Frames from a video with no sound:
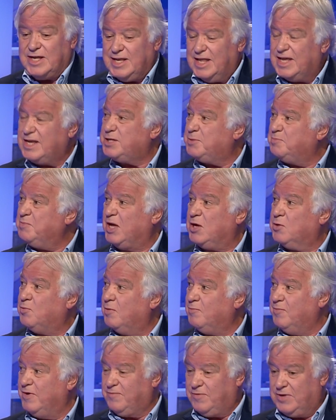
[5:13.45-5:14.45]
let's make
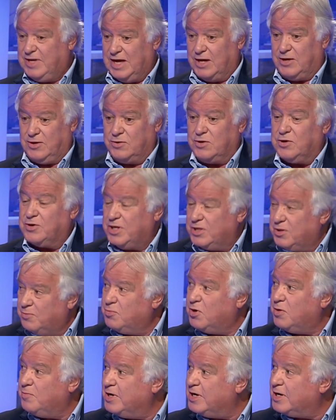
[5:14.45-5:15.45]
what we've got at the
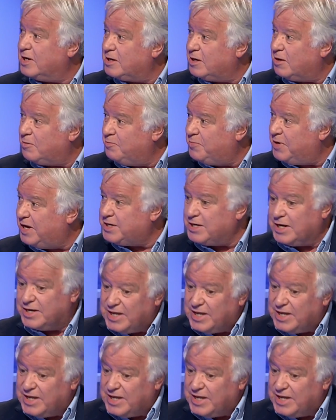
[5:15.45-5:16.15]
moment a lot better.